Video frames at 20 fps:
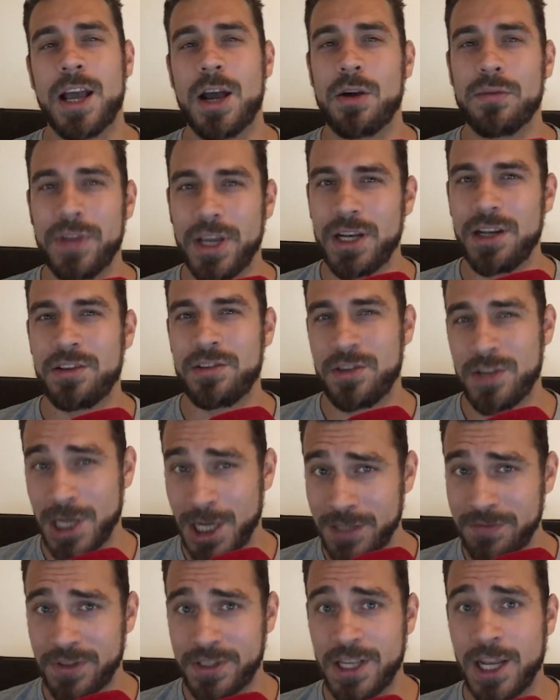Now, that is
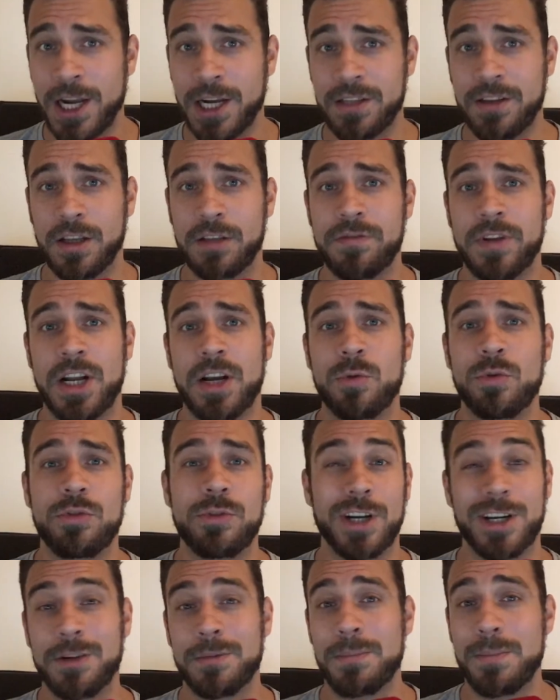not the tactic that I
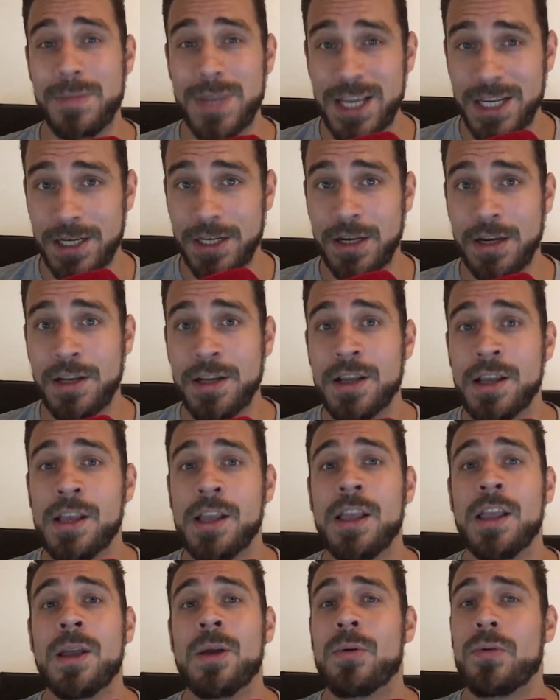would recommend
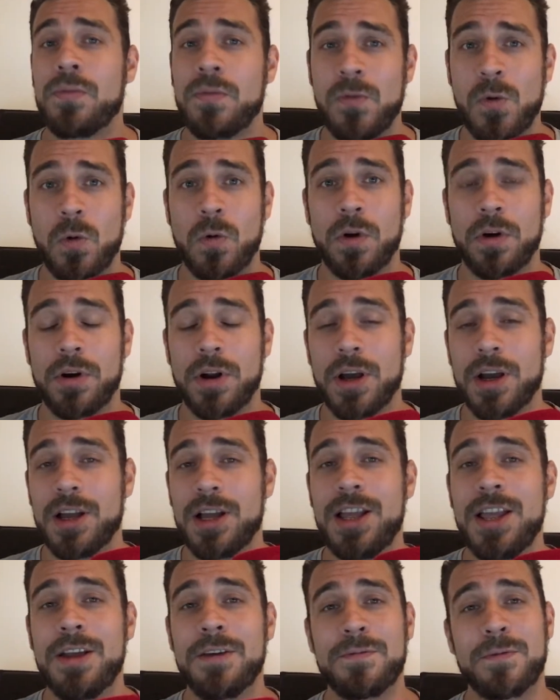for,
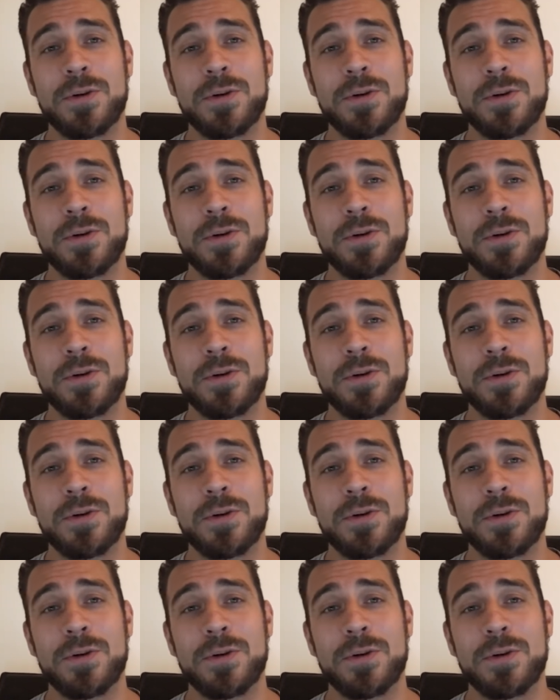uh,